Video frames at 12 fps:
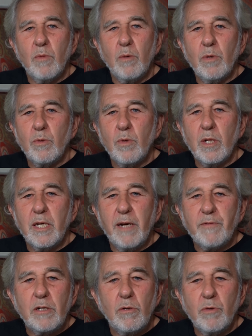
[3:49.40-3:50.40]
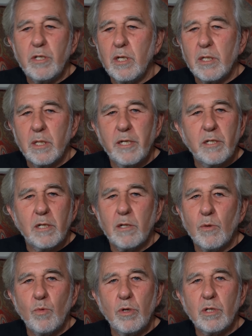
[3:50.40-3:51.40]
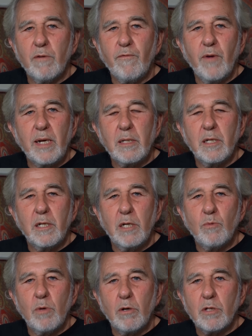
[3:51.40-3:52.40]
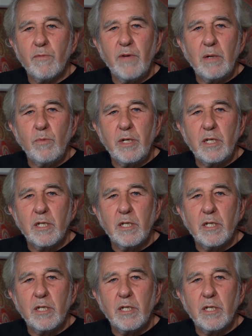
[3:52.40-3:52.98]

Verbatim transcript: what we really have to do is just listen to the words of Franklin D. Roosevelt when he